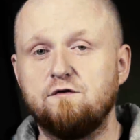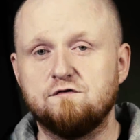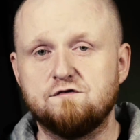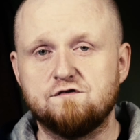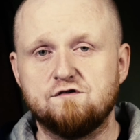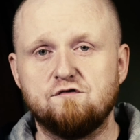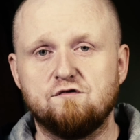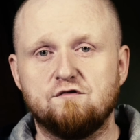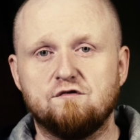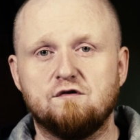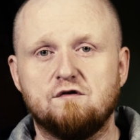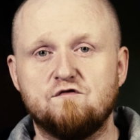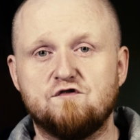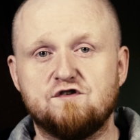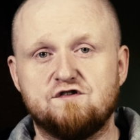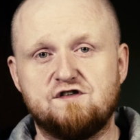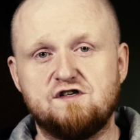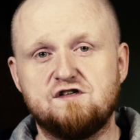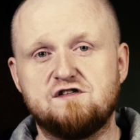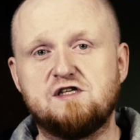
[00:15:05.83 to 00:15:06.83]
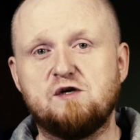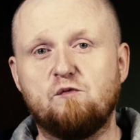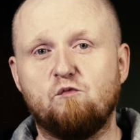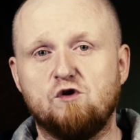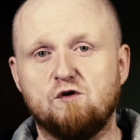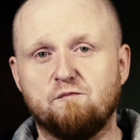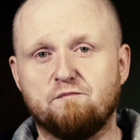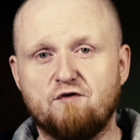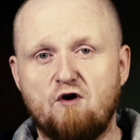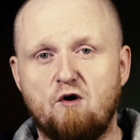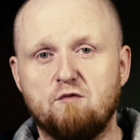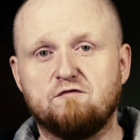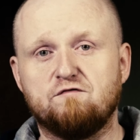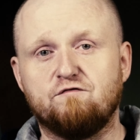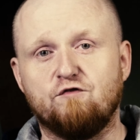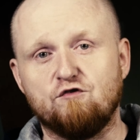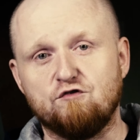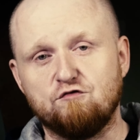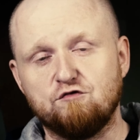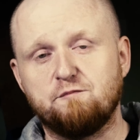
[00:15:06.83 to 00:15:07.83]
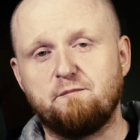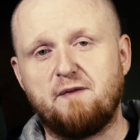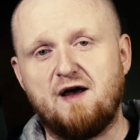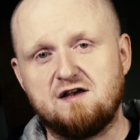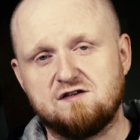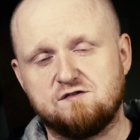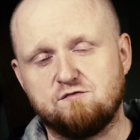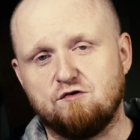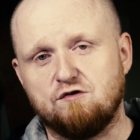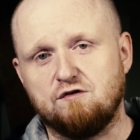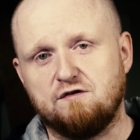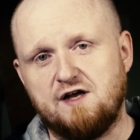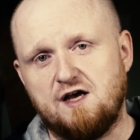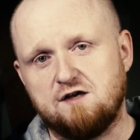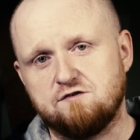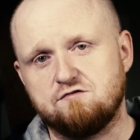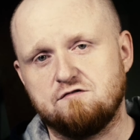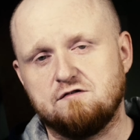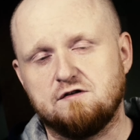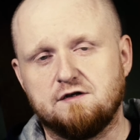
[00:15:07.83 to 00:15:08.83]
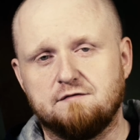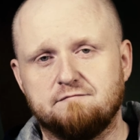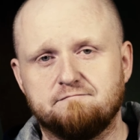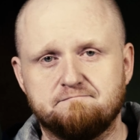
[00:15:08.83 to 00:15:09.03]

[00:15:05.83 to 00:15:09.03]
you do, the system will prompt for root password naturally.